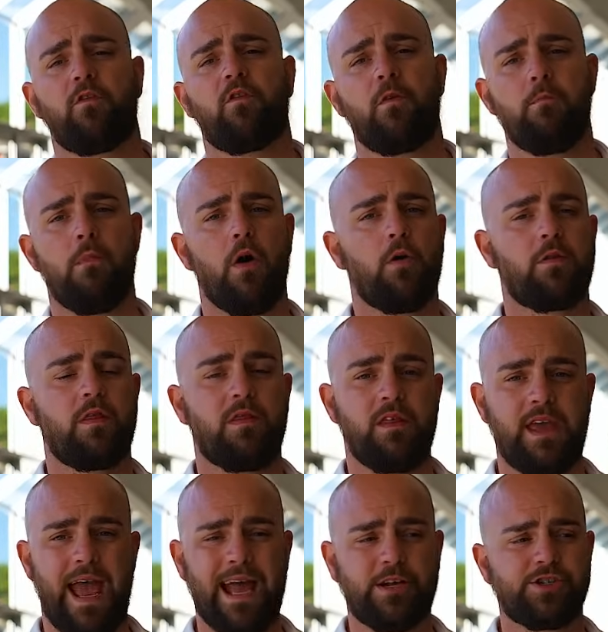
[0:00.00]
from both
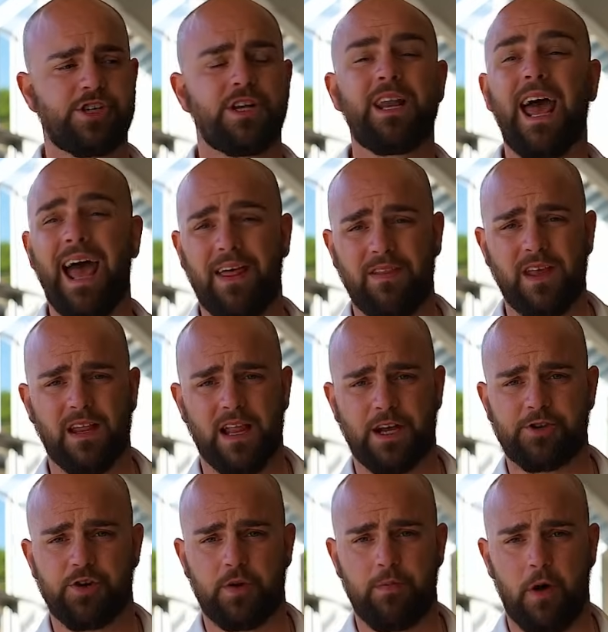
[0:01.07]
the engine and the electric